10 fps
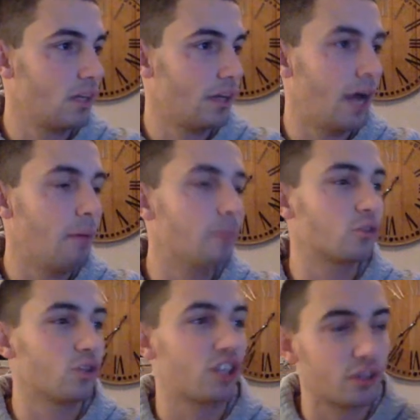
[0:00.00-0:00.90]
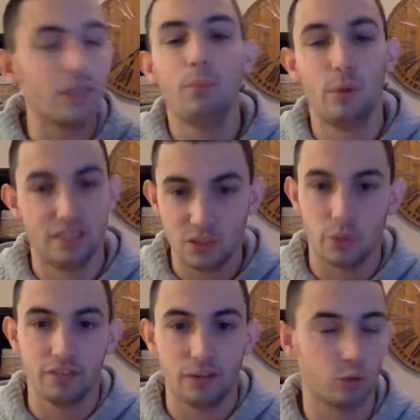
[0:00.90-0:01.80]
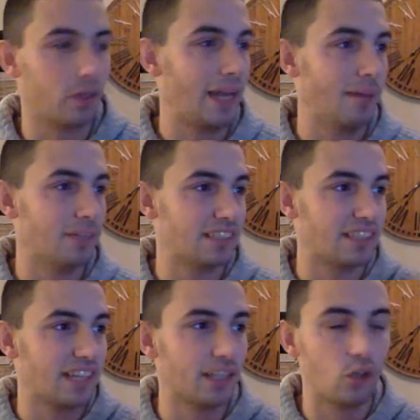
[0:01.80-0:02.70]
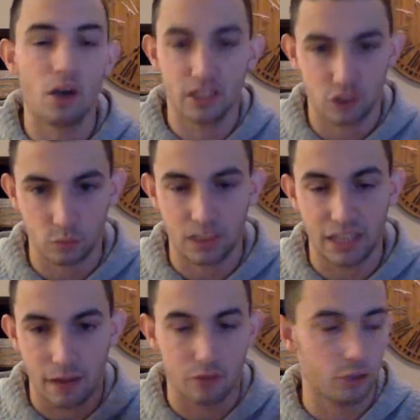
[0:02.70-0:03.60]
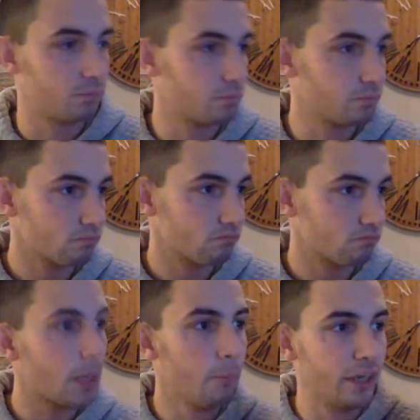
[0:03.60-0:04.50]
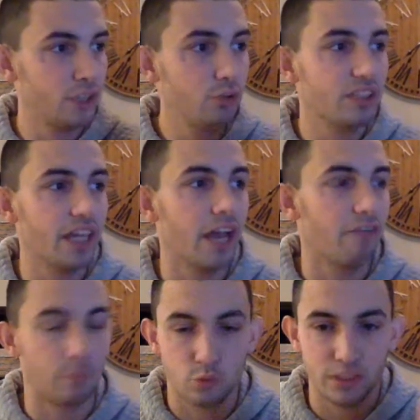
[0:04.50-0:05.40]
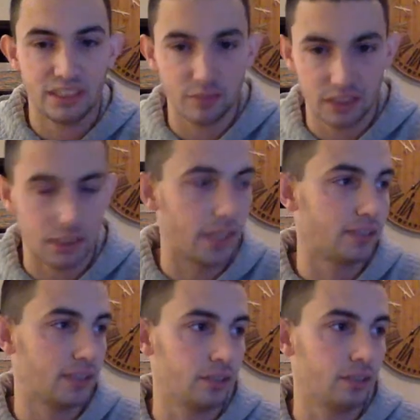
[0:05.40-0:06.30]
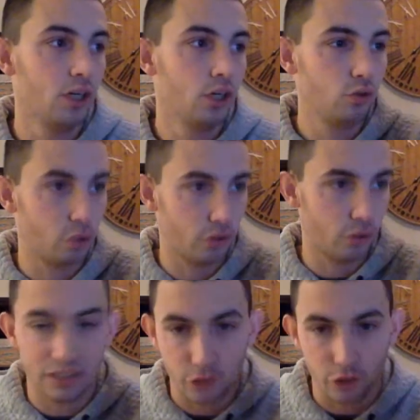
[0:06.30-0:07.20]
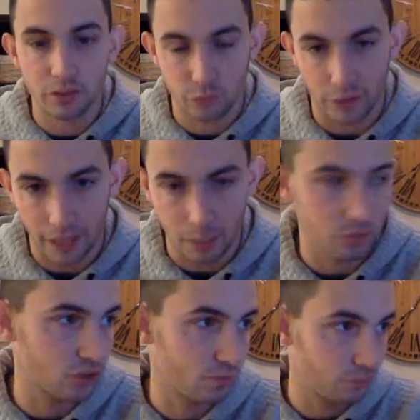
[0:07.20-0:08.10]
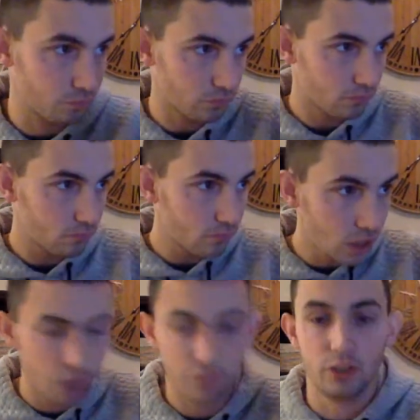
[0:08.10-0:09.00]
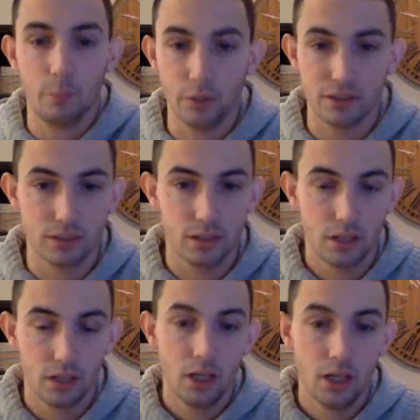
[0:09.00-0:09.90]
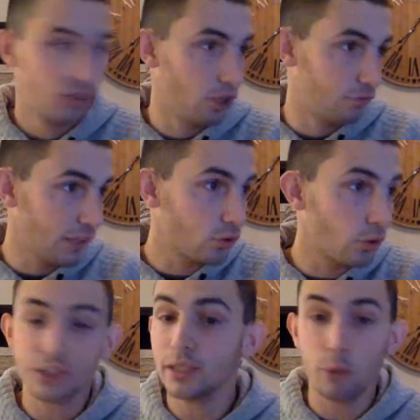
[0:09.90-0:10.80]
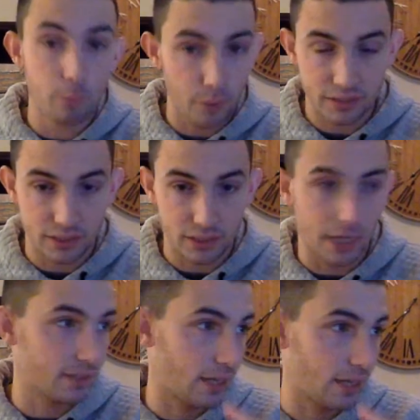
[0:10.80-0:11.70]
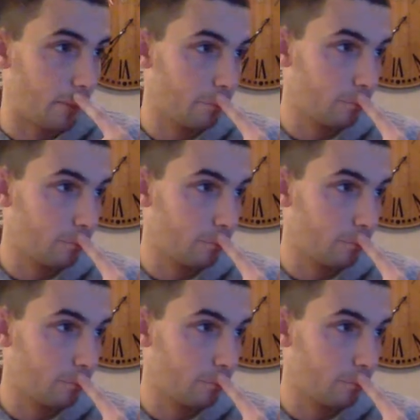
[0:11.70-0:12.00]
Alabama scored 30 points in 25 straight games. That's the second longest streak ever, behind UCF from 2017 to 19, who had 31 straight games of 30 points. So if they score 30 more points in the next game,